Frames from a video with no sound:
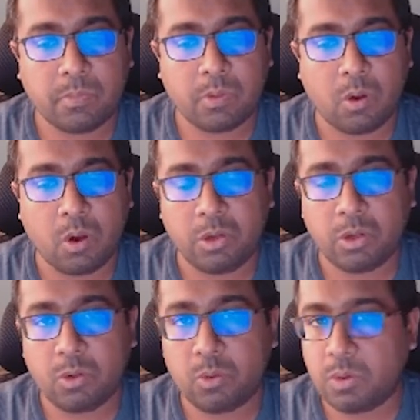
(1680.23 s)

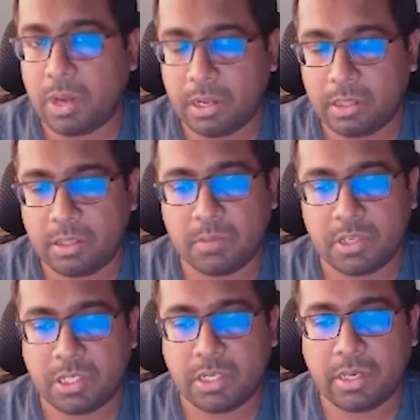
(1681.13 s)
audio to another
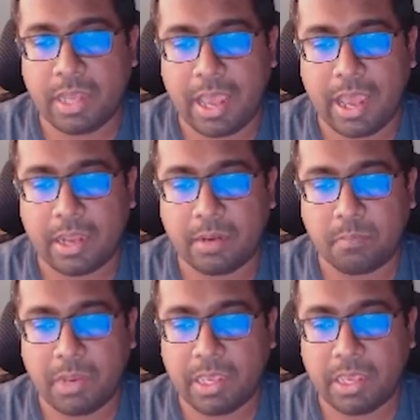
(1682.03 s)
machine and
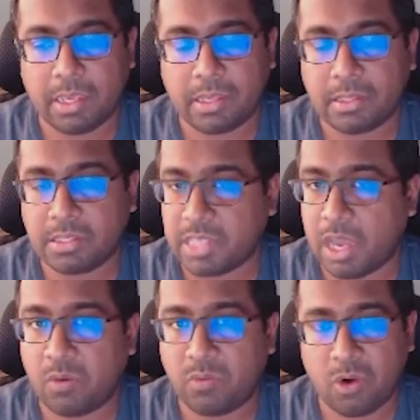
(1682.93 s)
play
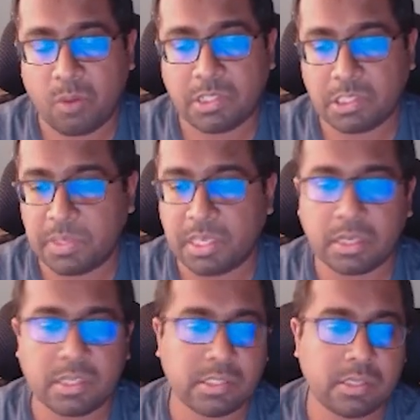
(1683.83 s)
sound from its
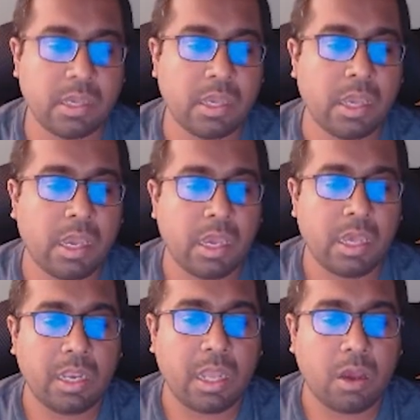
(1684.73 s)
speakers.
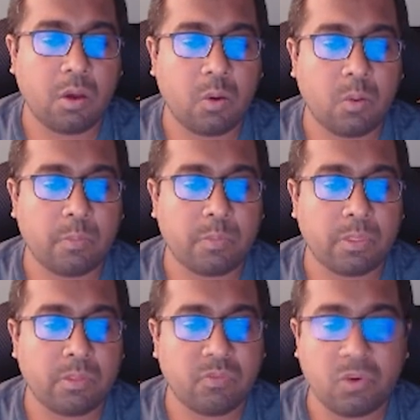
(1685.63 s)
Now,
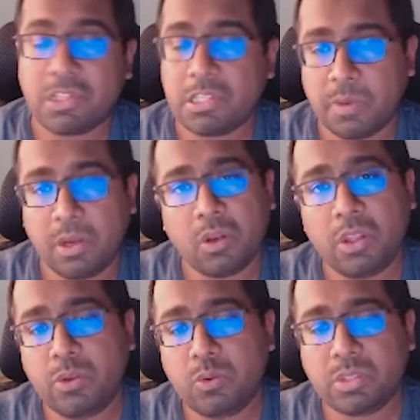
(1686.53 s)
for this particular
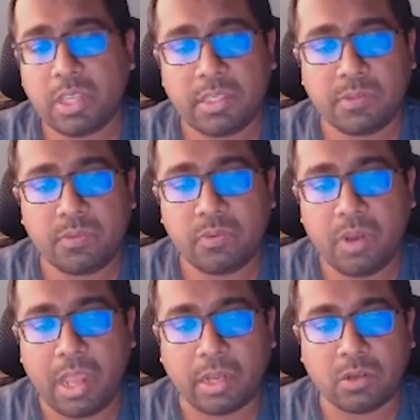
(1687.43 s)
use case, we would
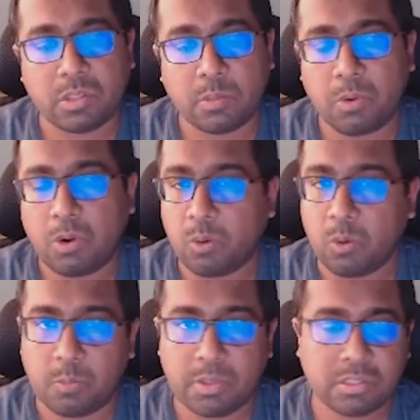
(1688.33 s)
like to support
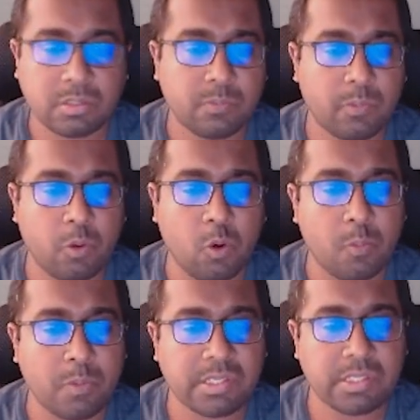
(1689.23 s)
Opus.
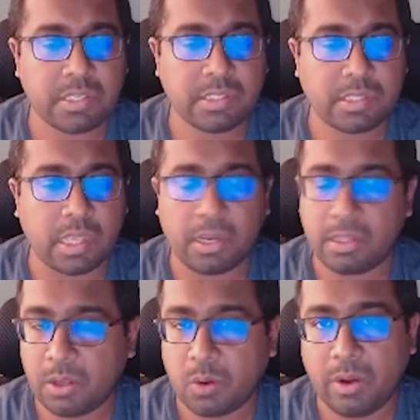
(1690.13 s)
Opus is
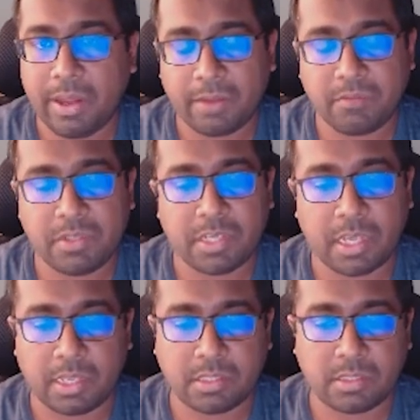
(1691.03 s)
another codec which
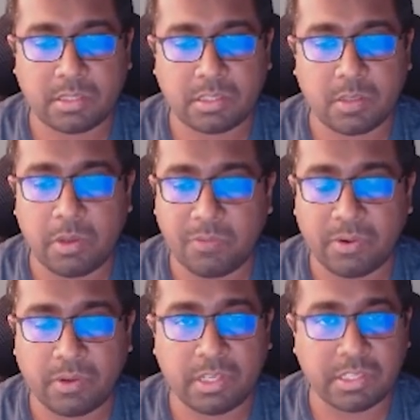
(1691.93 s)
has some
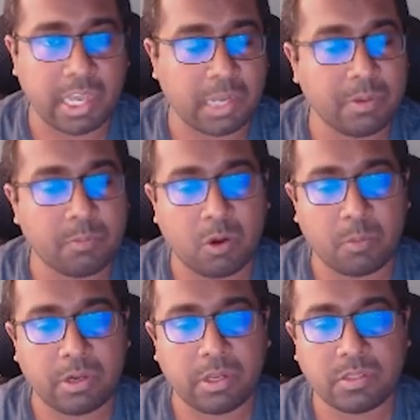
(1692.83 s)
desirable
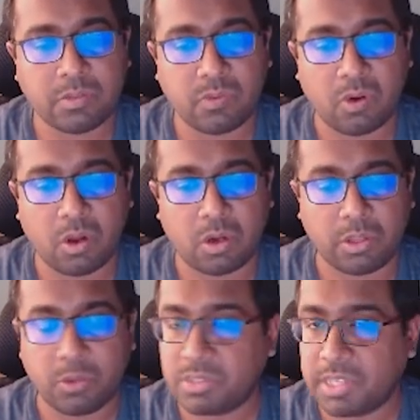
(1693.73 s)
properties for
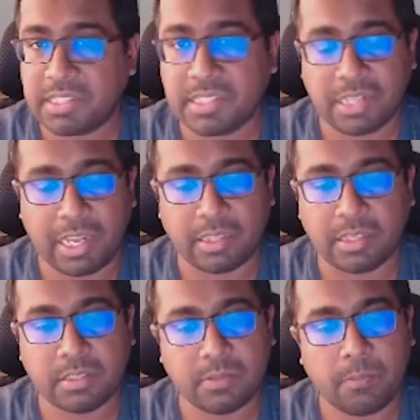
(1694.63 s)
use cases like this.